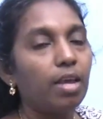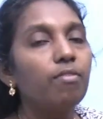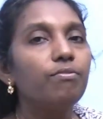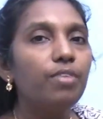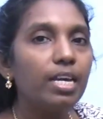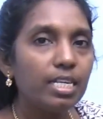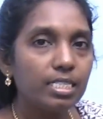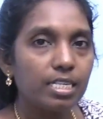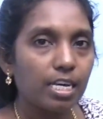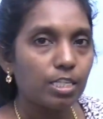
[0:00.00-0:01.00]
When
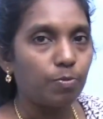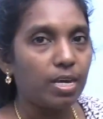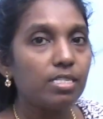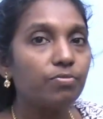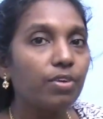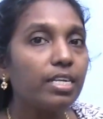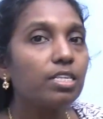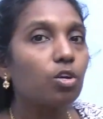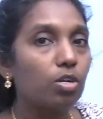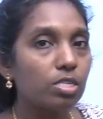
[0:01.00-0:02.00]
it takes place,
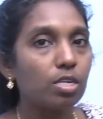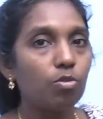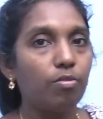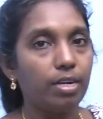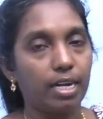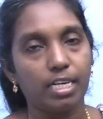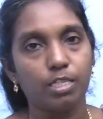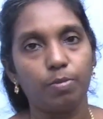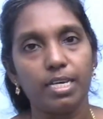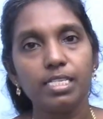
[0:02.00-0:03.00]
when crossing over takes
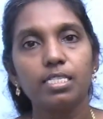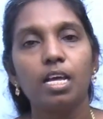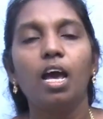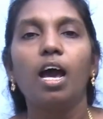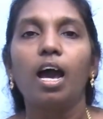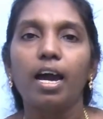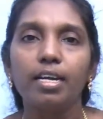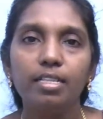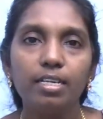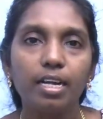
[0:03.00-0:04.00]
place,
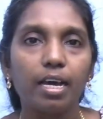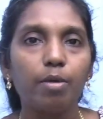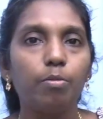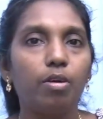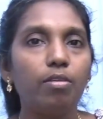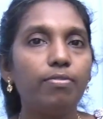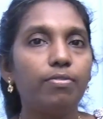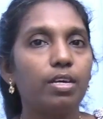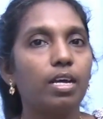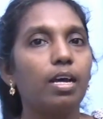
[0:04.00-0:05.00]
at the time of
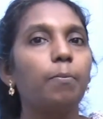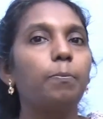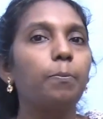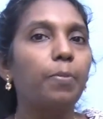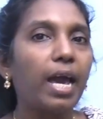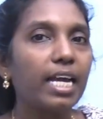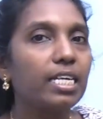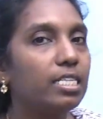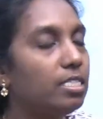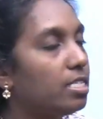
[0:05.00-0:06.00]

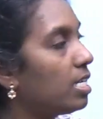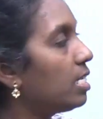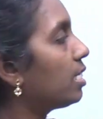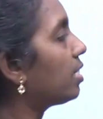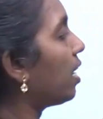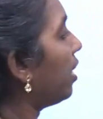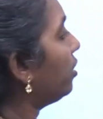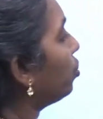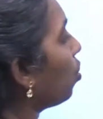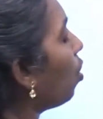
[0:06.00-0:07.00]
Pachytene
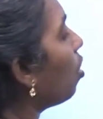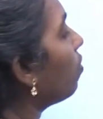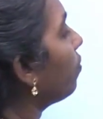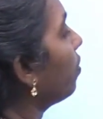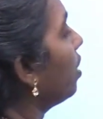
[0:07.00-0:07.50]
stage of